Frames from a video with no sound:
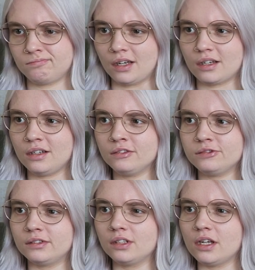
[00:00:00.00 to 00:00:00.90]
I kind of
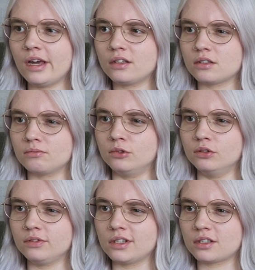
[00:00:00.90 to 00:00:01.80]
feel like this
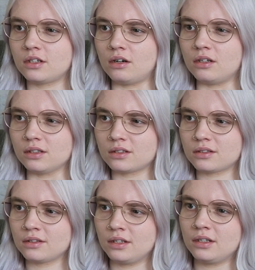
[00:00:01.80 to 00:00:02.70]
movie is called
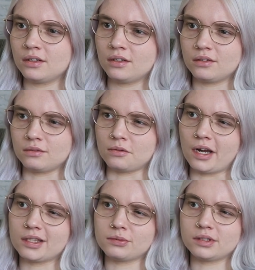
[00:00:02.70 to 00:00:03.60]

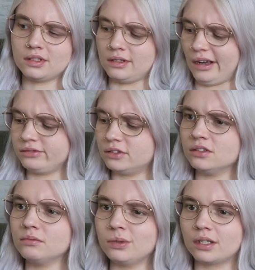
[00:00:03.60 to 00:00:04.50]
Ride With The
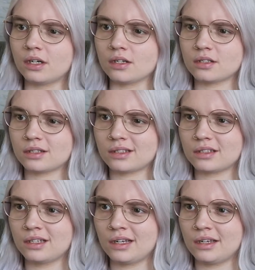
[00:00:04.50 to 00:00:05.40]
Devil because
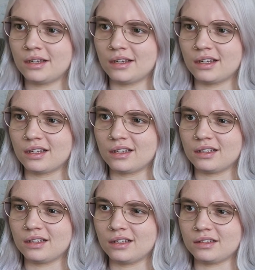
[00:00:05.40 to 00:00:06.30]

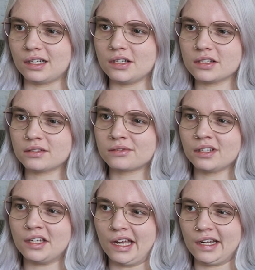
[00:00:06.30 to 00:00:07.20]
there isn't
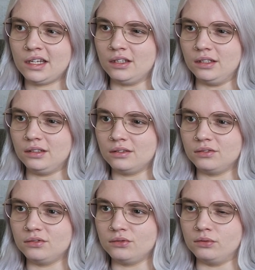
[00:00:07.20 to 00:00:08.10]
really any
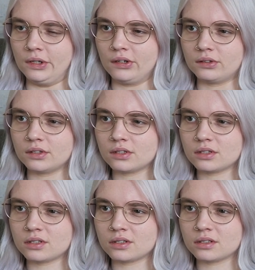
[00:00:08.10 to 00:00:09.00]

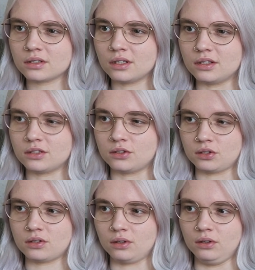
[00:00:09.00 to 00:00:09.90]
winners, it's
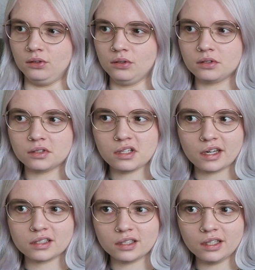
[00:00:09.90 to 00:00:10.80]
just losers
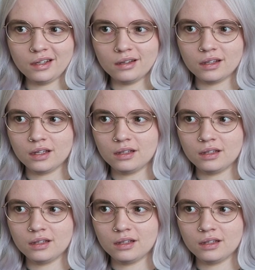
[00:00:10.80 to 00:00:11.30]
actually,